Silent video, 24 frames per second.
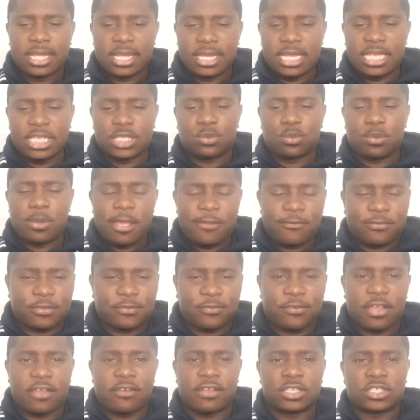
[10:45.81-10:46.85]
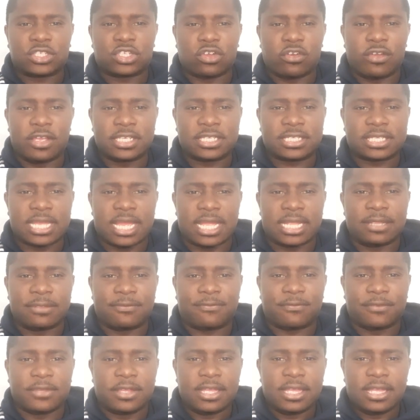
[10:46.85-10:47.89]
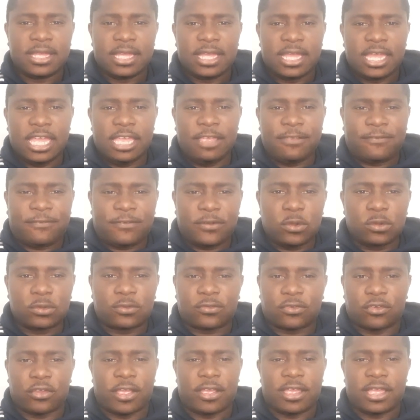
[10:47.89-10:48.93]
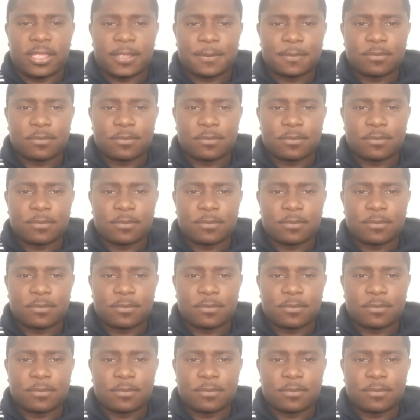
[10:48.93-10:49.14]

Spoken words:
He's with Ferran Torres and he falls for it.